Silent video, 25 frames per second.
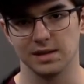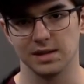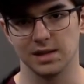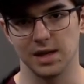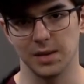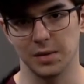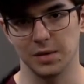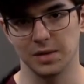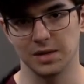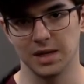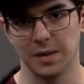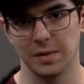
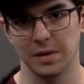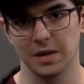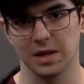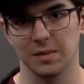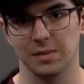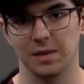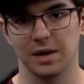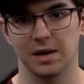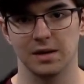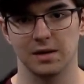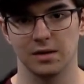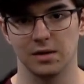double tapping
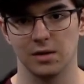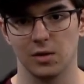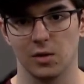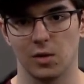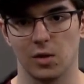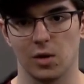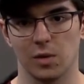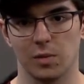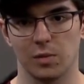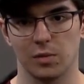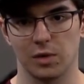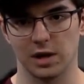the button,
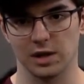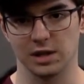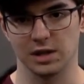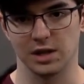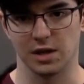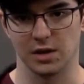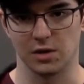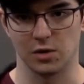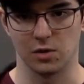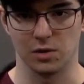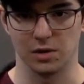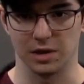or
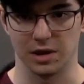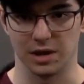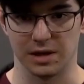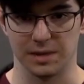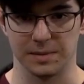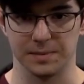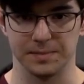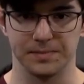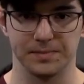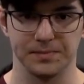pressing and holding it.